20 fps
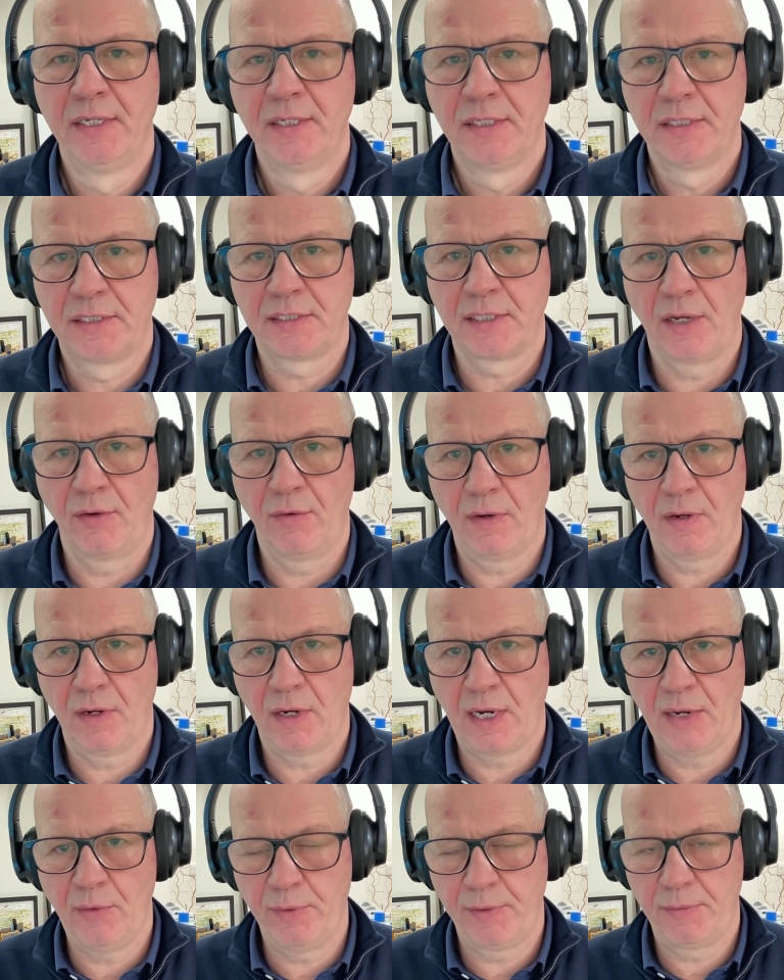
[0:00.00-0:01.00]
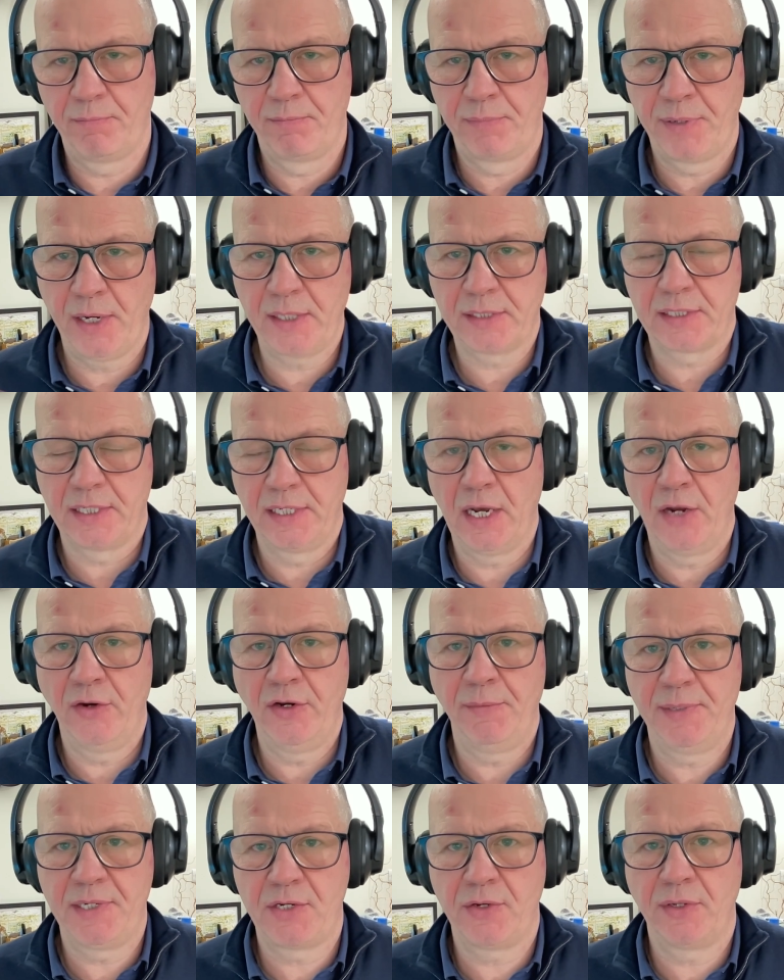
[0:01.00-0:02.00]
So I would personally
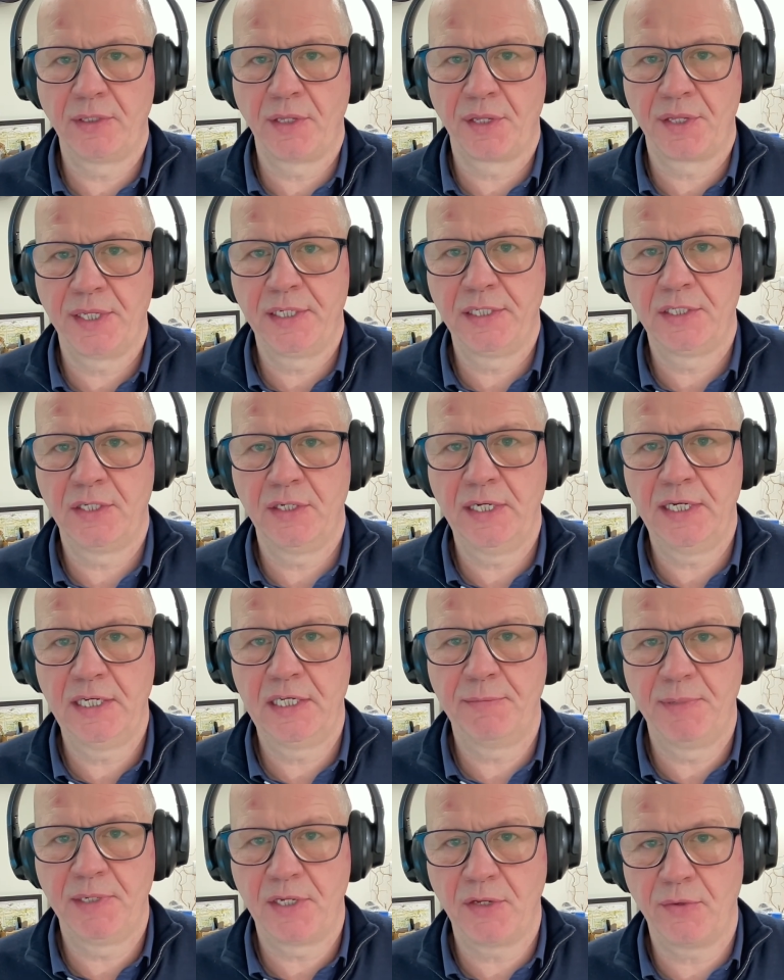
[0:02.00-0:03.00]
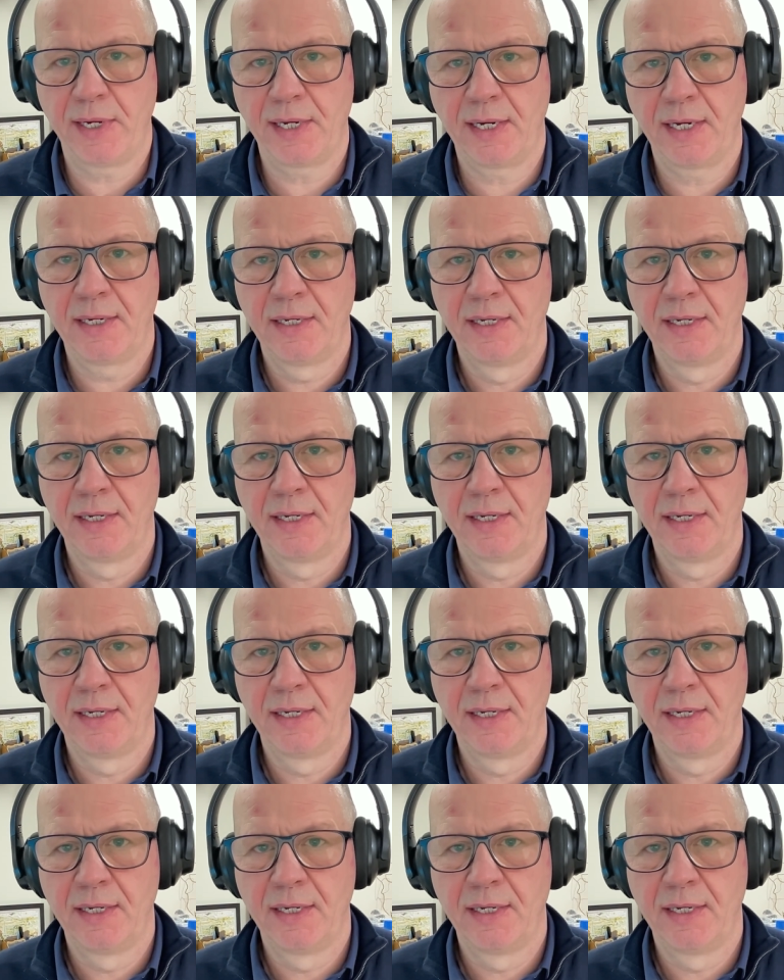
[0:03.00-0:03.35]
only be doing the things you need to be doing.